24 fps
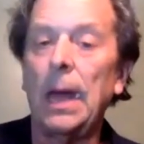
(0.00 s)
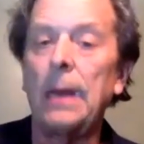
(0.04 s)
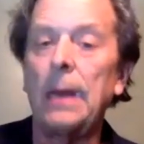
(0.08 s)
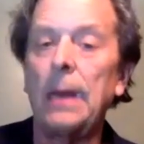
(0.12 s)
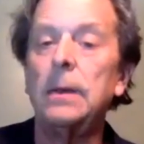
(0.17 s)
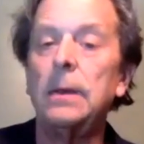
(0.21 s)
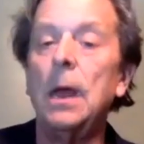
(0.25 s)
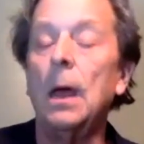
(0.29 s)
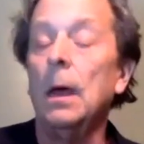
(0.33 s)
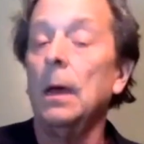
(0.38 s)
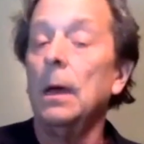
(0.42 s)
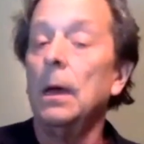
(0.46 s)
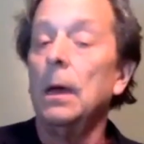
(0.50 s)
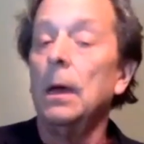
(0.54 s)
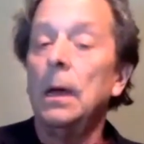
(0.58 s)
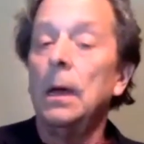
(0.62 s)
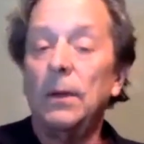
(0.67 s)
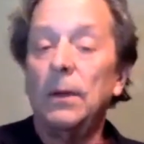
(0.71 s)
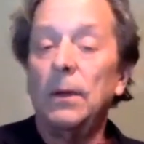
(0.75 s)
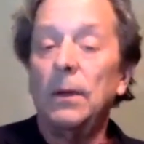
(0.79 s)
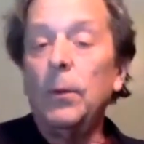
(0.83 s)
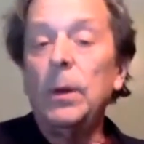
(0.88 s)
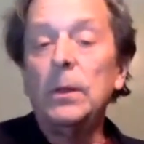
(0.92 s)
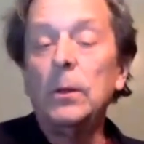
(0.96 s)
And
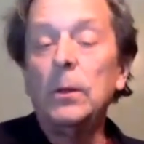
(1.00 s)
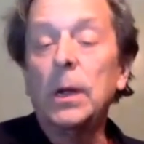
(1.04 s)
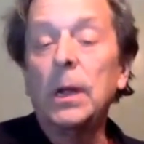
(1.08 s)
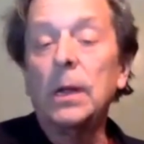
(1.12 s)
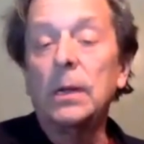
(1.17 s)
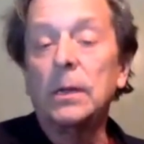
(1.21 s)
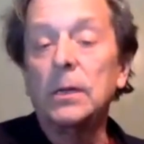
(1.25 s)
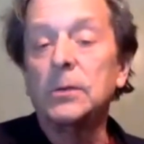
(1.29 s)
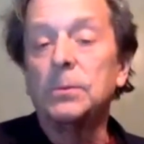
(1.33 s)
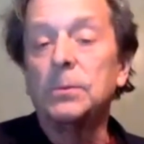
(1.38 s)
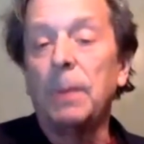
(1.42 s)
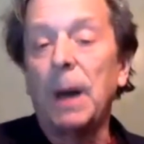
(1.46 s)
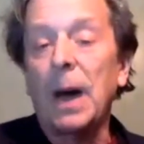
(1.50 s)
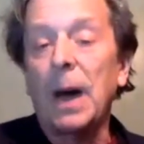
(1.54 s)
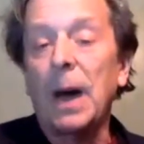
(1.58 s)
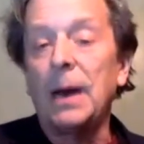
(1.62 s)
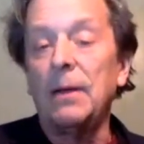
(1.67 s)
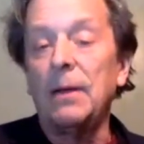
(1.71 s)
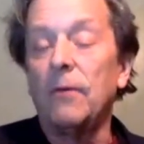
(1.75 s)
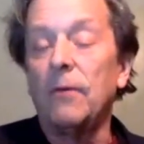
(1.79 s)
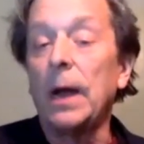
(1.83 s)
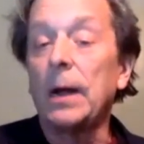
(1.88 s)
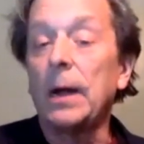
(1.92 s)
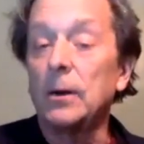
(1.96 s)
if we look at this body
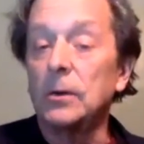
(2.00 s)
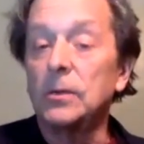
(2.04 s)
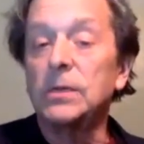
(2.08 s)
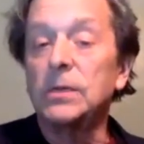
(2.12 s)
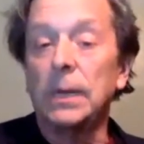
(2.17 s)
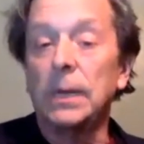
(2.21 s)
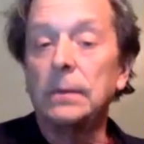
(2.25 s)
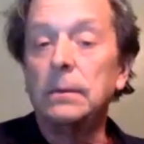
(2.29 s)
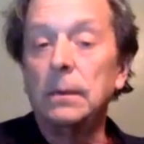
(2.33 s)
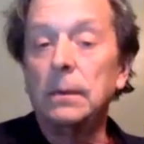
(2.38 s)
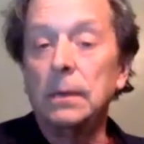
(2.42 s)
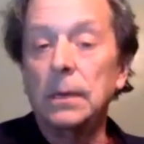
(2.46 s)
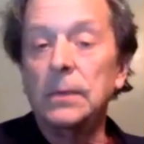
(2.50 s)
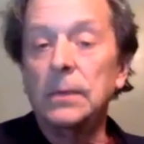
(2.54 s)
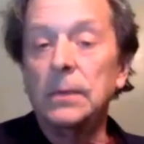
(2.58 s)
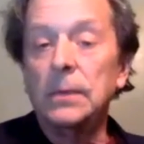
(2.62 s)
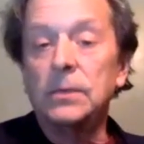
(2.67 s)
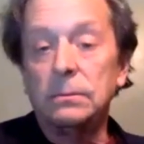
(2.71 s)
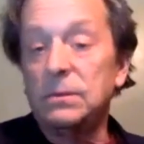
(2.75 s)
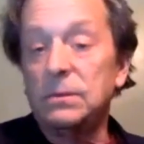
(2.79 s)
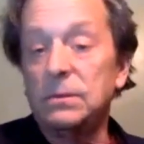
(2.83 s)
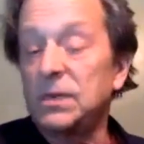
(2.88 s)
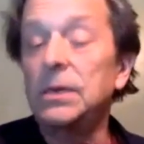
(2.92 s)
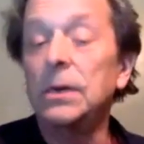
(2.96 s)
of records that
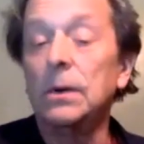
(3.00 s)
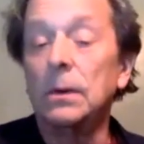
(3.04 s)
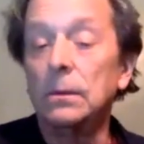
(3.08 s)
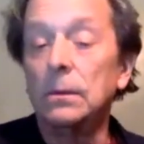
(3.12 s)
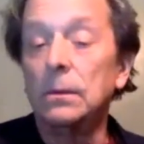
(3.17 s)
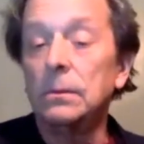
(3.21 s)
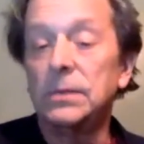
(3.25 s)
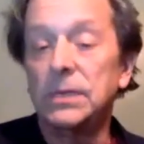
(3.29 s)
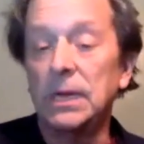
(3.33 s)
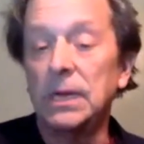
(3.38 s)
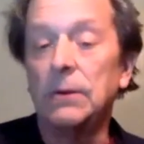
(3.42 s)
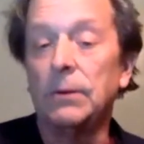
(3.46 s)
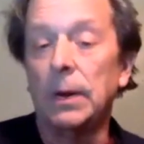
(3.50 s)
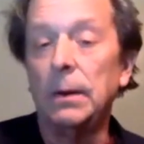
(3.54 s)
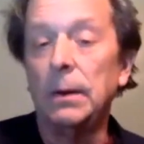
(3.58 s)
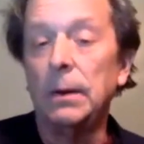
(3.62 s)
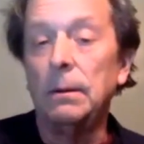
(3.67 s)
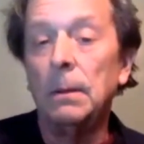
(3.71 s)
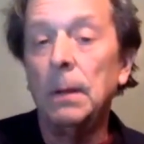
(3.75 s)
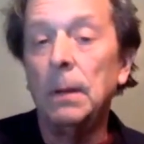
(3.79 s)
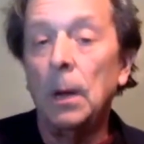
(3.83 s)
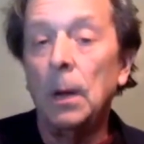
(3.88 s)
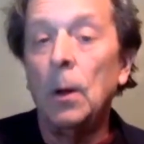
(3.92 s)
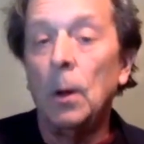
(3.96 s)
is still secret,
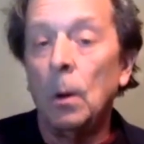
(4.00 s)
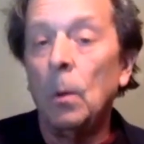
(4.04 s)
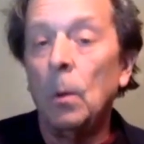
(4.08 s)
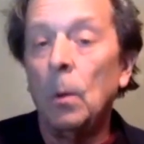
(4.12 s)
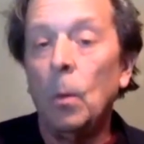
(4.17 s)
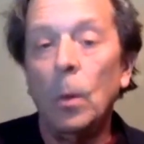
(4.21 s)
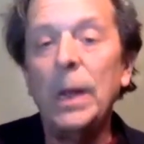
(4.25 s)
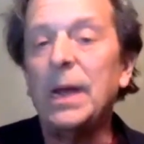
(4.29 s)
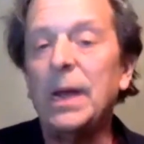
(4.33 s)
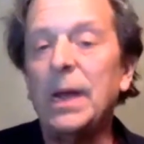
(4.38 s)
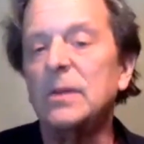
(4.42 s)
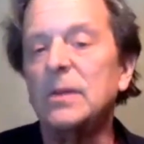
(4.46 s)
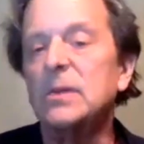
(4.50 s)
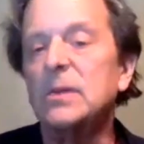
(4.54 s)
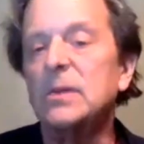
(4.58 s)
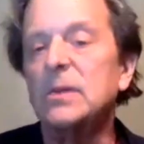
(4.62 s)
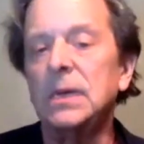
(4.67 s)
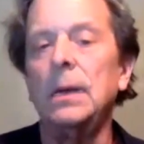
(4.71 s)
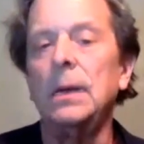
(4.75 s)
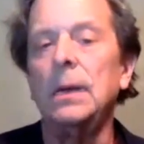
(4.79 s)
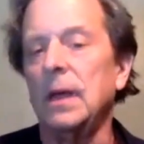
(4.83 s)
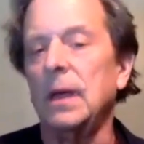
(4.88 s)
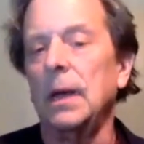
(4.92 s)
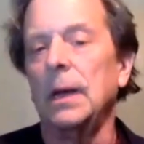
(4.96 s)
we can
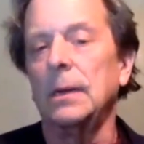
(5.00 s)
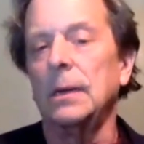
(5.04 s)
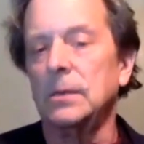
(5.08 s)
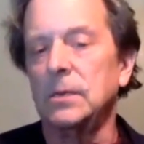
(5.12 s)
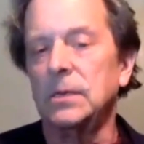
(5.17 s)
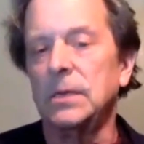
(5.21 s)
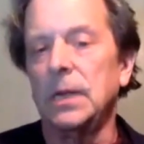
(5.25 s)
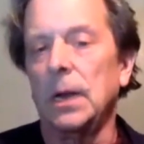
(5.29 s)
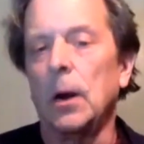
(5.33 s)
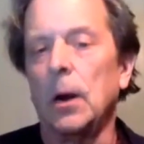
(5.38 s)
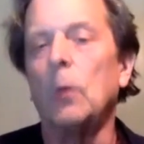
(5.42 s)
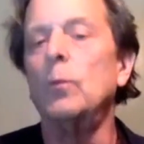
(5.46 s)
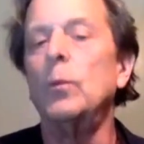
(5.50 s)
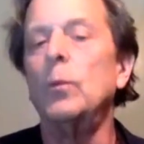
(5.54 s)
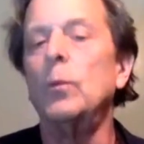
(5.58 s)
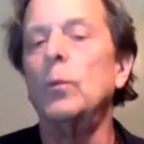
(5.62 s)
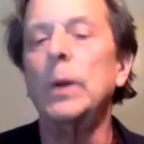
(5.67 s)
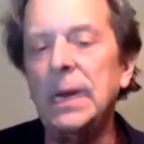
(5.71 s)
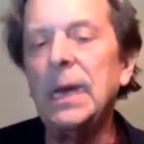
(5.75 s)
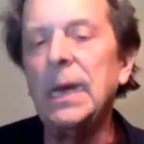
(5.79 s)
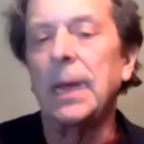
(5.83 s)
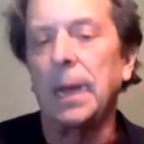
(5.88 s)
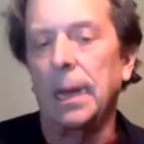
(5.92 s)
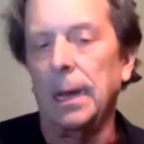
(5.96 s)
see things that are
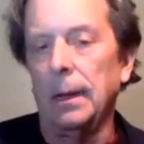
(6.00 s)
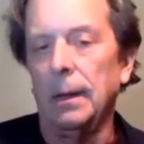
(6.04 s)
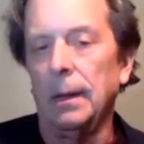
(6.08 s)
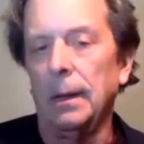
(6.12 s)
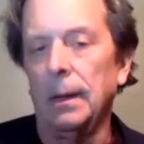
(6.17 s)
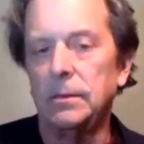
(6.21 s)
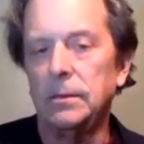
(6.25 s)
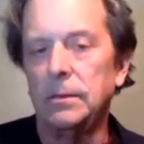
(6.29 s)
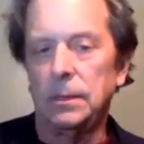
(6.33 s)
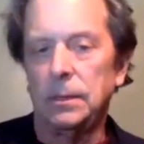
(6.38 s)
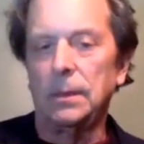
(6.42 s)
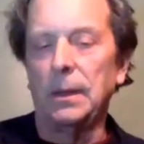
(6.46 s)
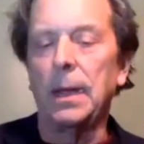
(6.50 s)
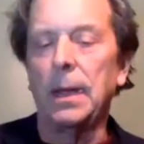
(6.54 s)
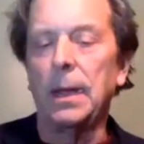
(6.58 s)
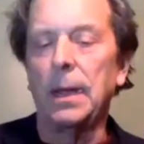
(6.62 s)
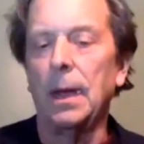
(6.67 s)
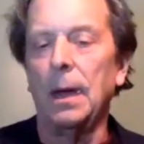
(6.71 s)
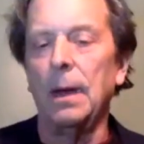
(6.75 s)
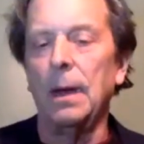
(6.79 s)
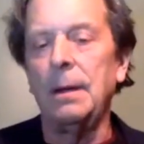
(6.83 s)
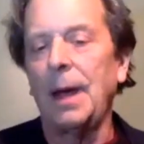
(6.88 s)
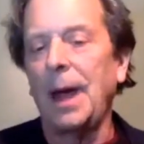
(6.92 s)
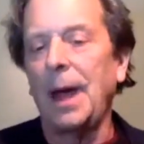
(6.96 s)
ridiculous. Like
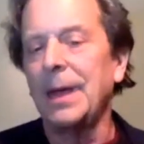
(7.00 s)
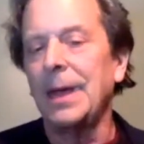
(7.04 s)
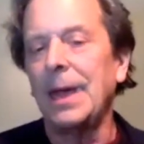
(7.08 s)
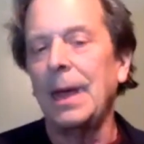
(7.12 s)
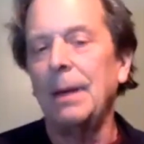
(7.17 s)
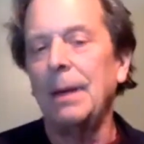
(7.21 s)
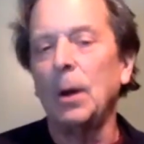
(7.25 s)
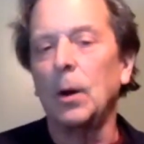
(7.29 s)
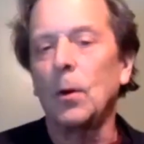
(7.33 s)
I came